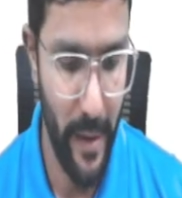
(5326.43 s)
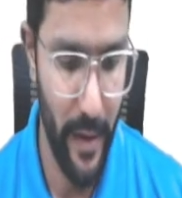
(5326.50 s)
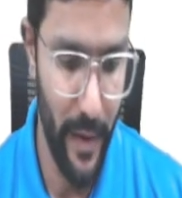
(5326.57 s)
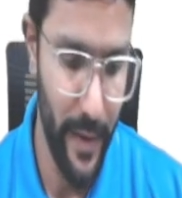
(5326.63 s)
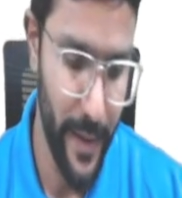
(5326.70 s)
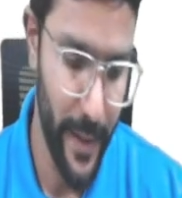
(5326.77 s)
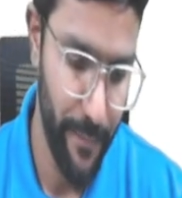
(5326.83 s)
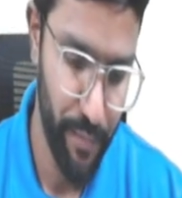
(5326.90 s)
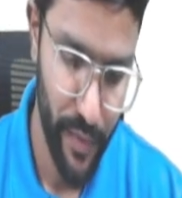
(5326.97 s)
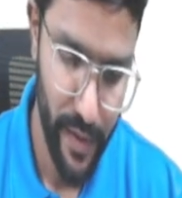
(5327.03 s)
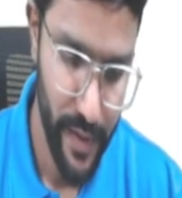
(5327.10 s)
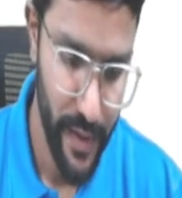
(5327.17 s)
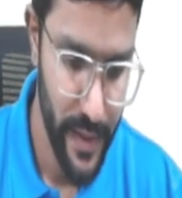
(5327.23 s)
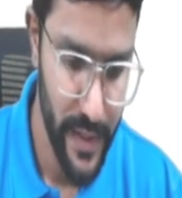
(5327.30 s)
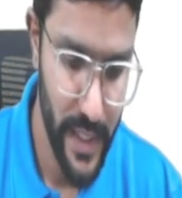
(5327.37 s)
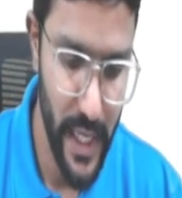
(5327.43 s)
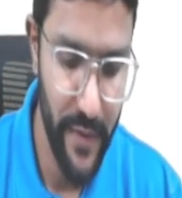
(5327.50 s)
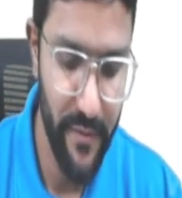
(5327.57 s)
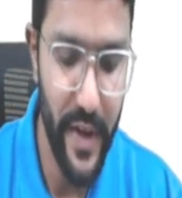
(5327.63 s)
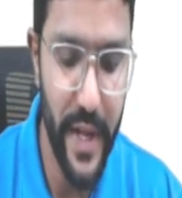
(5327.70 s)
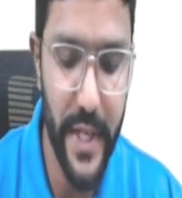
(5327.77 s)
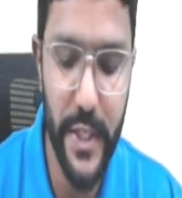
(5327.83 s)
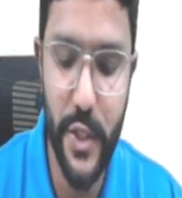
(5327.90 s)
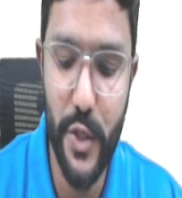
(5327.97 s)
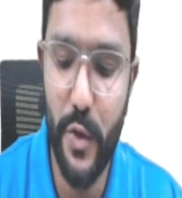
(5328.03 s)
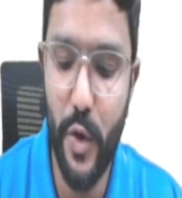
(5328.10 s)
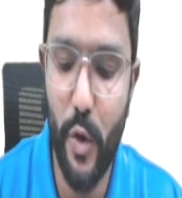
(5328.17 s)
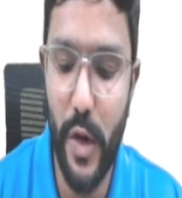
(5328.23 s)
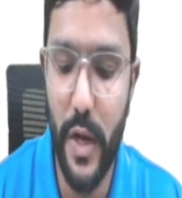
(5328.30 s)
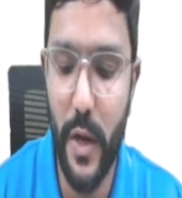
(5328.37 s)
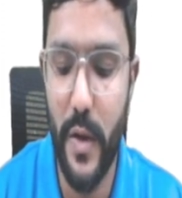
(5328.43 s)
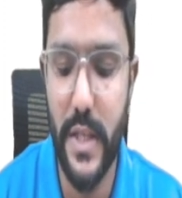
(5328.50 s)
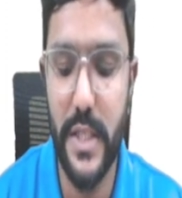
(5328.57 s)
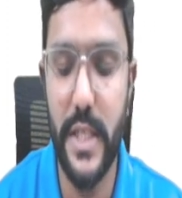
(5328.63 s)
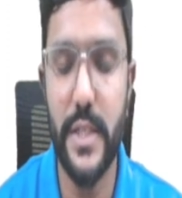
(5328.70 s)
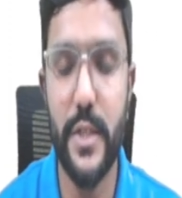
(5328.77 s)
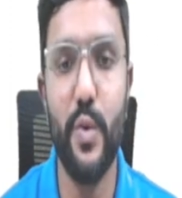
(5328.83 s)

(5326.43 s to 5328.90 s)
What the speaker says: Okay. Same way, S2 total cost is